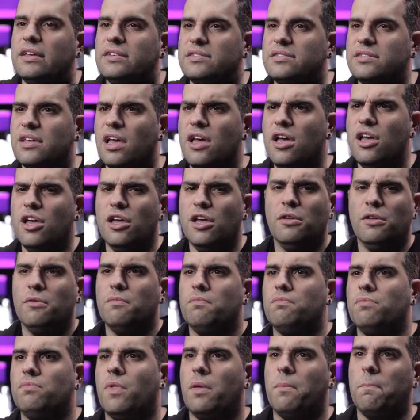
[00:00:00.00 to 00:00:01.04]
this
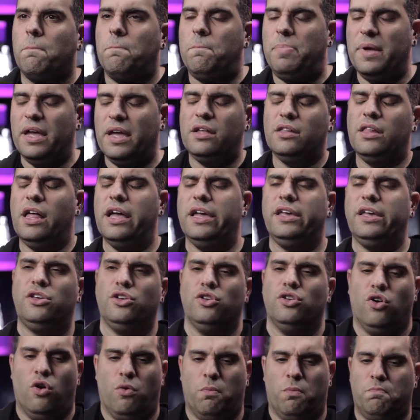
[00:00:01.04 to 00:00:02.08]
big, like,
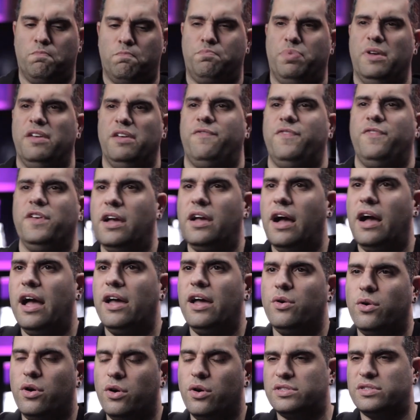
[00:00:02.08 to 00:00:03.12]
beefy
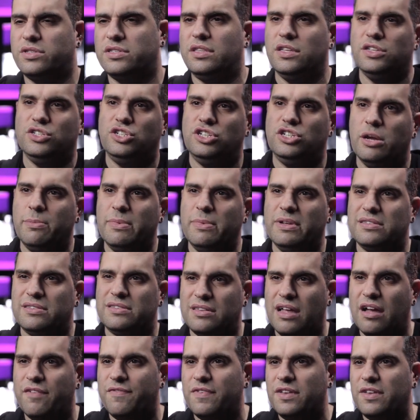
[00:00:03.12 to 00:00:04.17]
guy who goes to the gym and
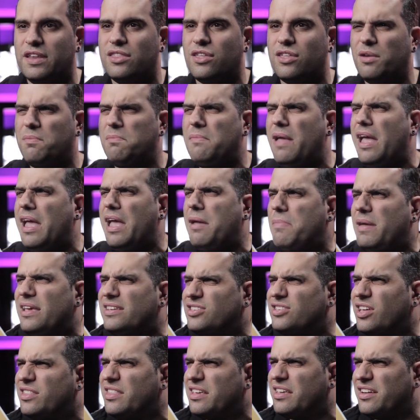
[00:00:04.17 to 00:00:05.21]
stuff, and he thought maybe
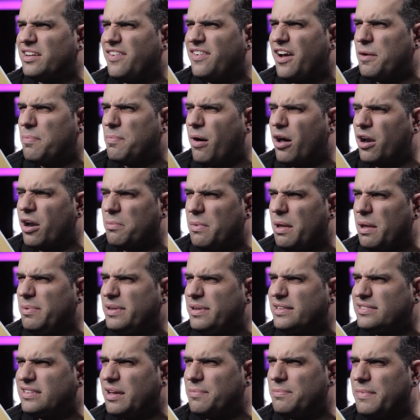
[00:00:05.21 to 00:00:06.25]
he's not thinking of Harry Potter,
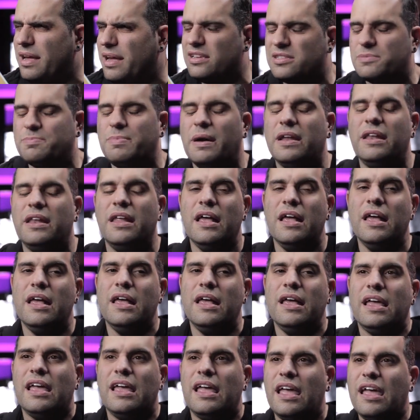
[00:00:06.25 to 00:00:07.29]
maybe it's something else. But
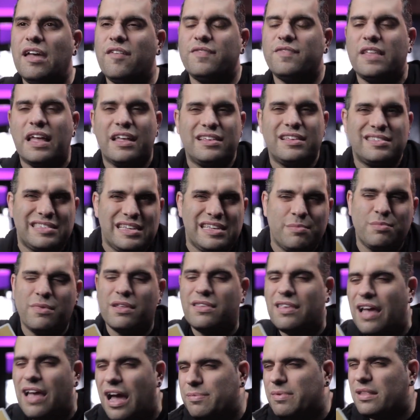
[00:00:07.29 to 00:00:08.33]
if they seem
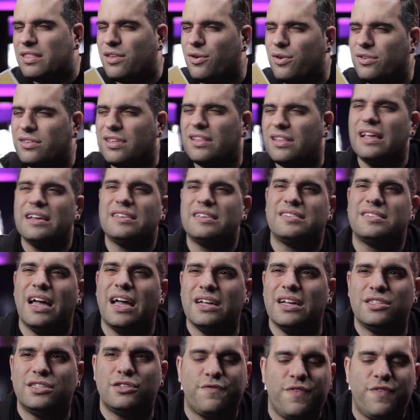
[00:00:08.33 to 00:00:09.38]
the type that they're into like
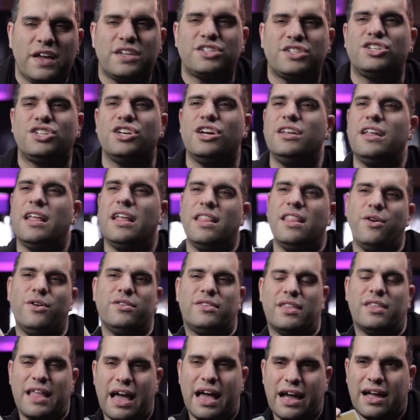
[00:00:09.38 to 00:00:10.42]
science fiction and they're
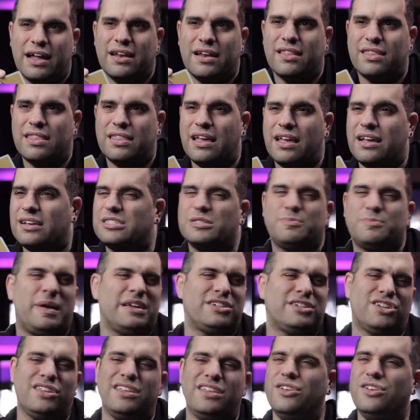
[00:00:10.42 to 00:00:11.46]
into that kind of thing,
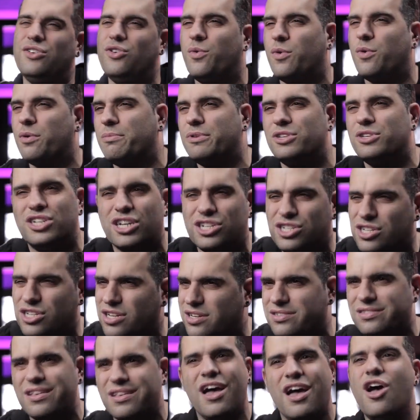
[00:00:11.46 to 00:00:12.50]
especially, we're
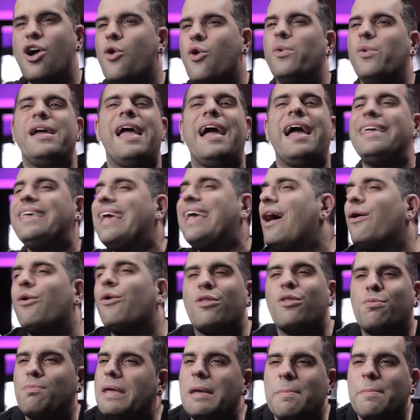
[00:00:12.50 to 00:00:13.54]
magicians, we hang out
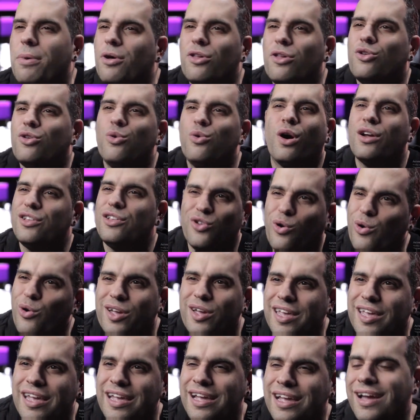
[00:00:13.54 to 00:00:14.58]
with people who are
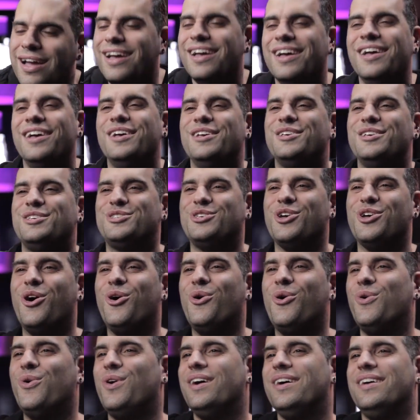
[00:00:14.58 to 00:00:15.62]
dorky.
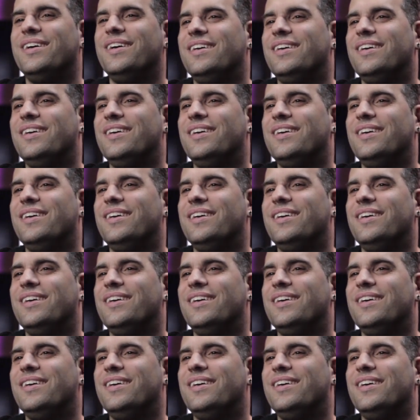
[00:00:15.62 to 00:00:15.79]
So